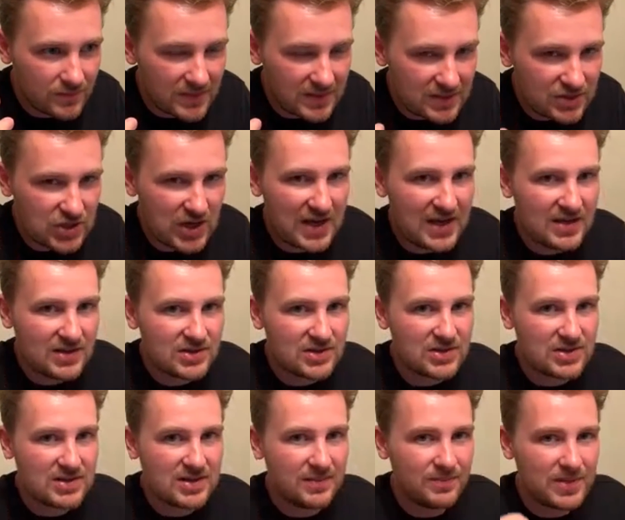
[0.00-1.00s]
change
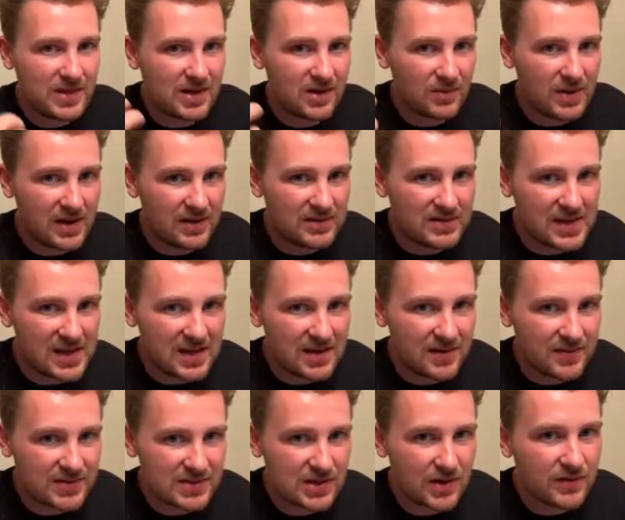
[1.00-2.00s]
something around
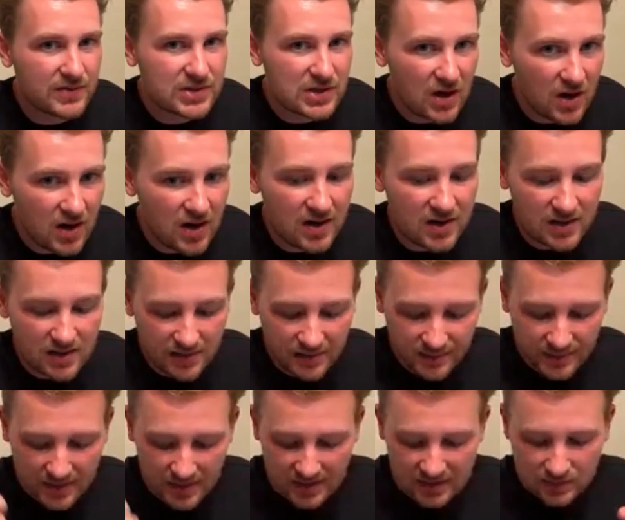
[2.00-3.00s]
negative self-talk
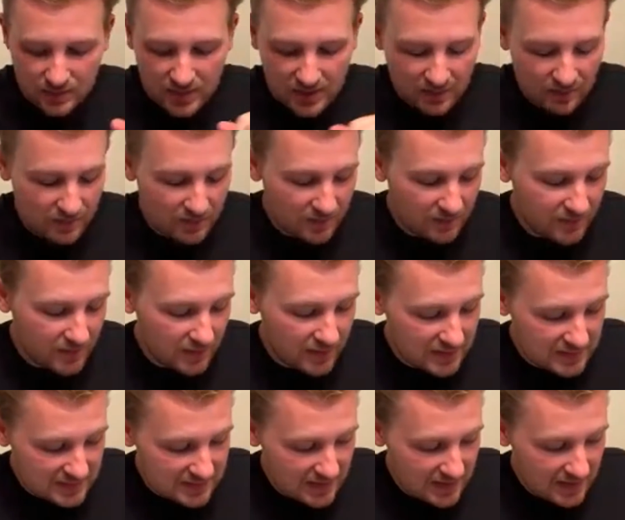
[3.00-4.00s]
is what I really feel like
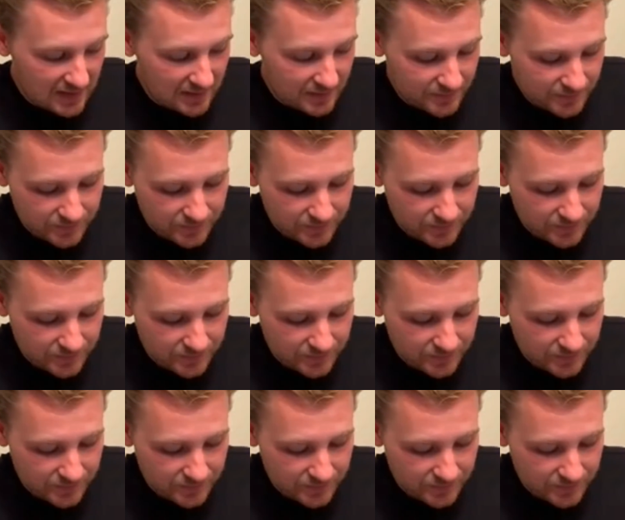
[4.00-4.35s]
saying.